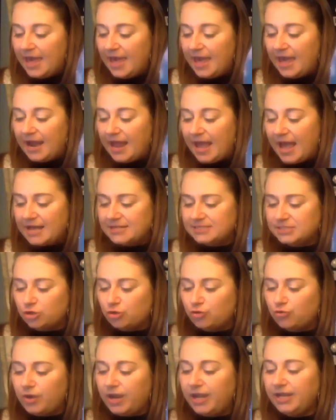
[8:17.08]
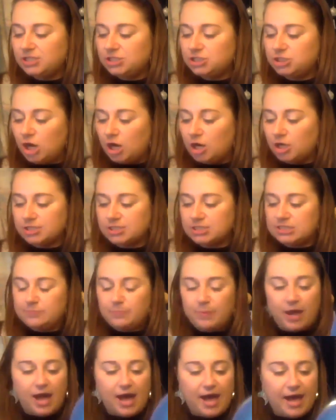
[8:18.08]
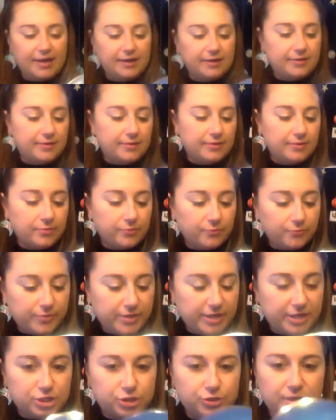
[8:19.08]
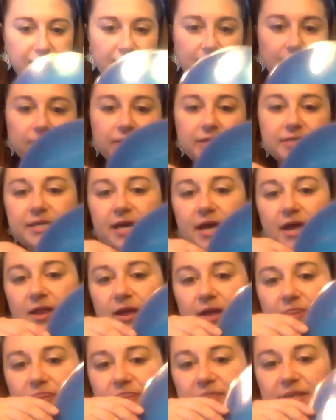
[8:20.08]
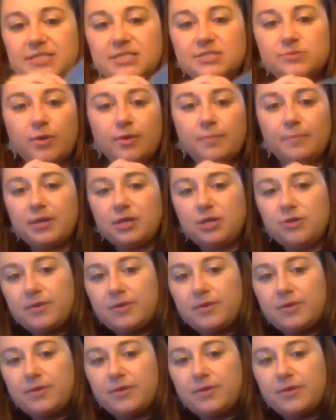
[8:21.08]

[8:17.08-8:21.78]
and it has a great dark spot, which you can't really tell on this one, but you